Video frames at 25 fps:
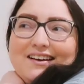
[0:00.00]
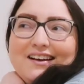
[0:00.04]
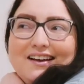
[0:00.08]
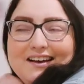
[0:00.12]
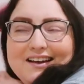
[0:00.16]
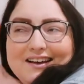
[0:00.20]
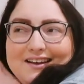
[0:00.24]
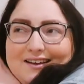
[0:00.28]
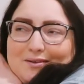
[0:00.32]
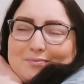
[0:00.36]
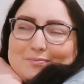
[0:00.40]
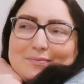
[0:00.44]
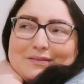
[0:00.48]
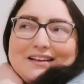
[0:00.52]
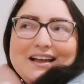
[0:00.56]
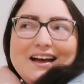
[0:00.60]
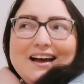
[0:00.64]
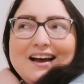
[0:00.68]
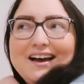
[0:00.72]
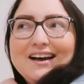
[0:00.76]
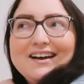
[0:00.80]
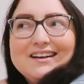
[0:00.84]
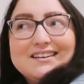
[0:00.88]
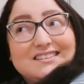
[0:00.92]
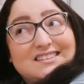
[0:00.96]
I had a
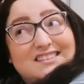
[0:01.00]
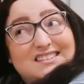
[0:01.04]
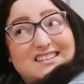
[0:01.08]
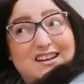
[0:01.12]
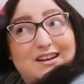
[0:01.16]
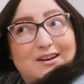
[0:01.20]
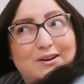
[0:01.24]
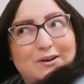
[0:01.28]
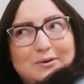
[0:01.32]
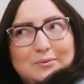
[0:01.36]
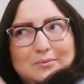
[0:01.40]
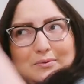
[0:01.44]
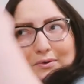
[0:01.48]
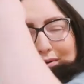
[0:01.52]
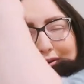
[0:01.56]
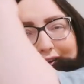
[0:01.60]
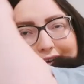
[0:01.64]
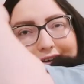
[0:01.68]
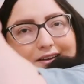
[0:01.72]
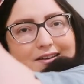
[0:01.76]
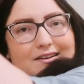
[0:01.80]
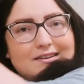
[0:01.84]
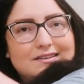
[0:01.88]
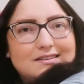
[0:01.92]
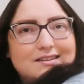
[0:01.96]
blast. I hope you
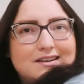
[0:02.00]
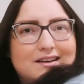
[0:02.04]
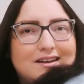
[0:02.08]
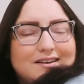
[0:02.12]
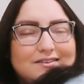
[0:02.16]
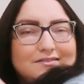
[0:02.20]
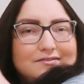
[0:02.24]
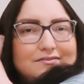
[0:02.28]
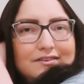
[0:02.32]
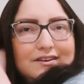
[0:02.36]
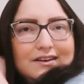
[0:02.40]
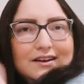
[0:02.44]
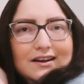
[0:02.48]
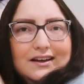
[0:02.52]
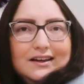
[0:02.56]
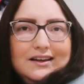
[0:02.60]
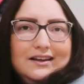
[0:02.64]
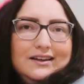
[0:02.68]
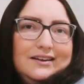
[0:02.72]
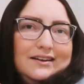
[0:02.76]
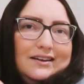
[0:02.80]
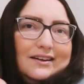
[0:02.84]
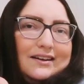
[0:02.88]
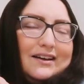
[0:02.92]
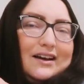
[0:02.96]
guys had
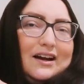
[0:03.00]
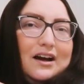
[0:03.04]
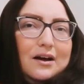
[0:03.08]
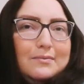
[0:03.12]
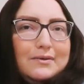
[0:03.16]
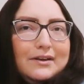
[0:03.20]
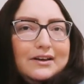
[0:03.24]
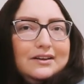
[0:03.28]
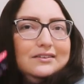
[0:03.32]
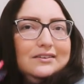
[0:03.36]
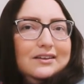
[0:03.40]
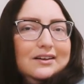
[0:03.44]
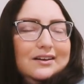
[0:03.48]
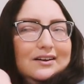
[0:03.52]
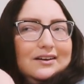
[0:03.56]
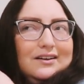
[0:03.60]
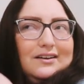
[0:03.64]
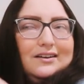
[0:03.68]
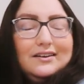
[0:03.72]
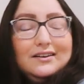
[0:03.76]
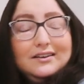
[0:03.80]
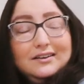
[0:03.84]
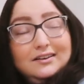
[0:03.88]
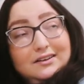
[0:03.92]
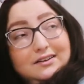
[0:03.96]
fun coming
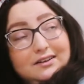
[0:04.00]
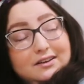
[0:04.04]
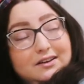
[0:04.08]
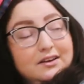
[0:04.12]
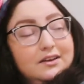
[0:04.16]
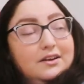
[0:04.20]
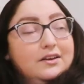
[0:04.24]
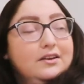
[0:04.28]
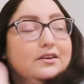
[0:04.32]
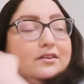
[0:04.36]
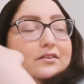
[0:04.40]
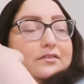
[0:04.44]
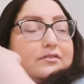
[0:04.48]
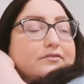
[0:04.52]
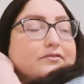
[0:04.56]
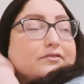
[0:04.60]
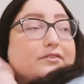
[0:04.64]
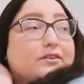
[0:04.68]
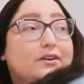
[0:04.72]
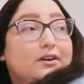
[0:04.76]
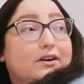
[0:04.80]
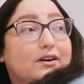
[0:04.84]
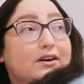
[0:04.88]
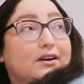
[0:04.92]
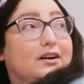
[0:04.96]
along
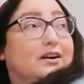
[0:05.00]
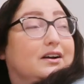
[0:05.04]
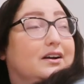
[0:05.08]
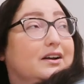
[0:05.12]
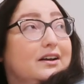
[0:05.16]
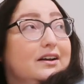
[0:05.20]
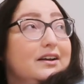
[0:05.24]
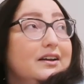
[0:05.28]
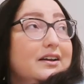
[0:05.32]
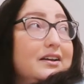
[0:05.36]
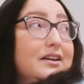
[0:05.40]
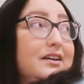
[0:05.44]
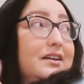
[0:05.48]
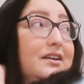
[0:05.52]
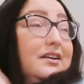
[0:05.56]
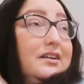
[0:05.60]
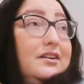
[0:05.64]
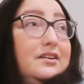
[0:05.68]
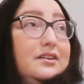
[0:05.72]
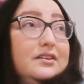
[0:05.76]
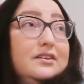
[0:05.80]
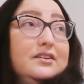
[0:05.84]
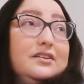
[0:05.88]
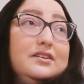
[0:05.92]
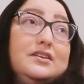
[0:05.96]
for our
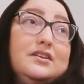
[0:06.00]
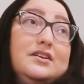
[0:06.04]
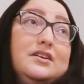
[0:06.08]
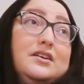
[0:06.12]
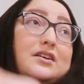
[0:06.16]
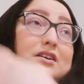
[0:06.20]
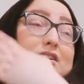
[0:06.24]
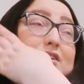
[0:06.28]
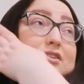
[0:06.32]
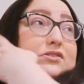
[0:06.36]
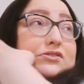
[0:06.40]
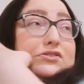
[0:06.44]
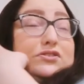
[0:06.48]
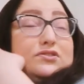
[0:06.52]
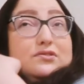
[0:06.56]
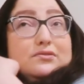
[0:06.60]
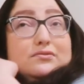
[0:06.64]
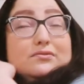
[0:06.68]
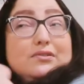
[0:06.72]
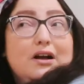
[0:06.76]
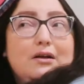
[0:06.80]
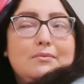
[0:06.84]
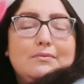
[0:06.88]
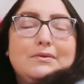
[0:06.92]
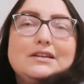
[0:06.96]

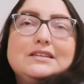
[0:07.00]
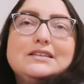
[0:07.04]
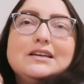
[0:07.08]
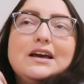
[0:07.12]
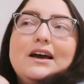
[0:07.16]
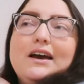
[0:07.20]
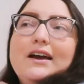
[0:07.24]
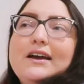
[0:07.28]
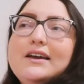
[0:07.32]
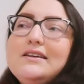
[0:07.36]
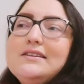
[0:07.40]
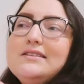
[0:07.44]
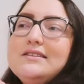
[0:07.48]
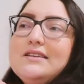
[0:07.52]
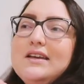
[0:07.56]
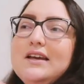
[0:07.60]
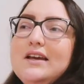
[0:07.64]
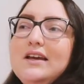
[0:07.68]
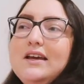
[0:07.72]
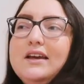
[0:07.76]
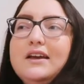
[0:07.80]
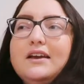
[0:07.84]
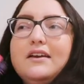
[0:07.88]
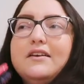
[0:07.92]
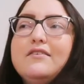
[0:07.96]

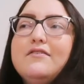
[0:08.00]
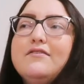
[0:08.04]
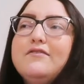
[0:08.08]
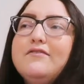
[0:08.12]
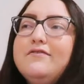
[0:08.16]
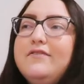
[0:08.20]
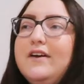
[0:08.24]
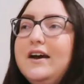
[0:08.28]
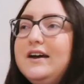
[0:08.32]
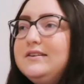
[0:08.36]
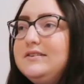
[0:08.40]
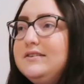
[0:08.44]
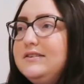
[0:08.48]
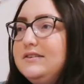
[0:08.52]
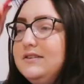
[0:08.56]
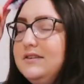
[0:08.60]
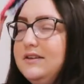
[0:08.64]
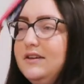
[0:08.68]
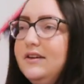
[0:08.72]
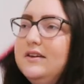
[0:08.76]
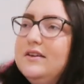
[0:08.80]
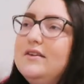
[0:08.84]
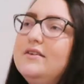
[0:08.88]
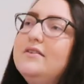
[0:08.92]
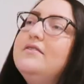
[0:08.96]
traumatizing,
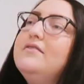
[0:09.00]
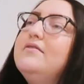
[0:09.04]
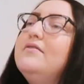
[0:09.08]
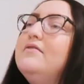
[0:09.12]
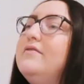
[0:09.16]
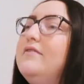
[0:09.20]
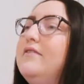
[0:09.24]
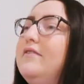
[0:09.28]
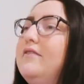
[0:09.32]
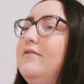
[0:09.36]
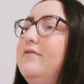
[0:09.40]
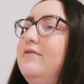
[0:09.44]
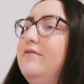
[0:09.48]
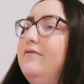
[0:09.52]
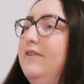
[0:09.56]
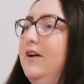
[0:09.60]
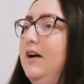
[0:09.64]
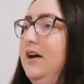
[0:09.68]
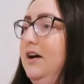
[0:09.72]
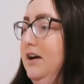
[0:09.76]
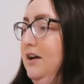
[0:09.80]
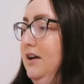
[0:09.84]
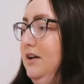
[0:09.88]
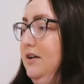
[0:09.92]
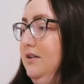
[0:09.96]
festive,
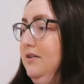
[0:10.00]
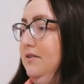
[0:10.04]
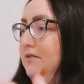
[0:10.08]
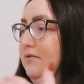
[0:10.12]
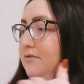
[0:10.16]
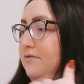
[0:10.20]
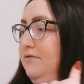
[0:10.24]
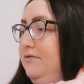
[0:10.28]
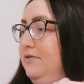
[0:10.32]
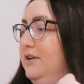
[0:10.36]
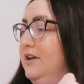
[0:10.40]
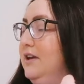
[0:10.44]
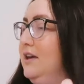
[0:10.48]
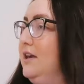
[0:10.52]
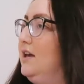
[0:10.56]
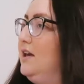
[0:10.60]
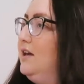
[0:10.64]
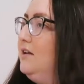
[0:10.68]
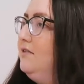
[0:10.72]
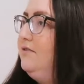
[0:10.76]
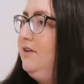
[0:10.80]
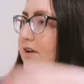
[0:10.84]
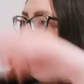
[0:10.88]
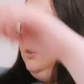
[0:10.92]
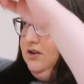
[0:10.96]
fun,
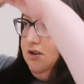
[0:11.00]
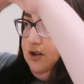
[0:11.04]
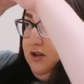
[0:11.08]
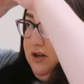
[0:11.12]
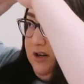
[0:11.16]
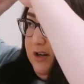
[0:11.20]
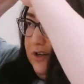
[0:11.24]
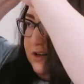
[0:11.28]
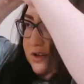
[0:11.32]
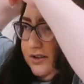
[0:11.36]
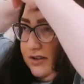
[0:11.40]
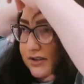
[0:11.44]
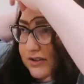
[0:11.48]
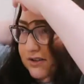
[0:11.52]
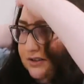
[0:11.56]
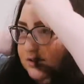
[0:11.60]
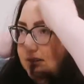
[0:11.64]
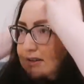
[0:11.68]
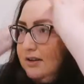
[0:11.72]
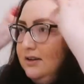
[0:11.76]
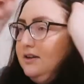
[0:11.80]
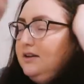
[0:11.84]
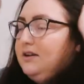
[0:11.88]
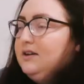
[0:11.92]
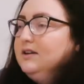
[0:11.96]
freaky adventures.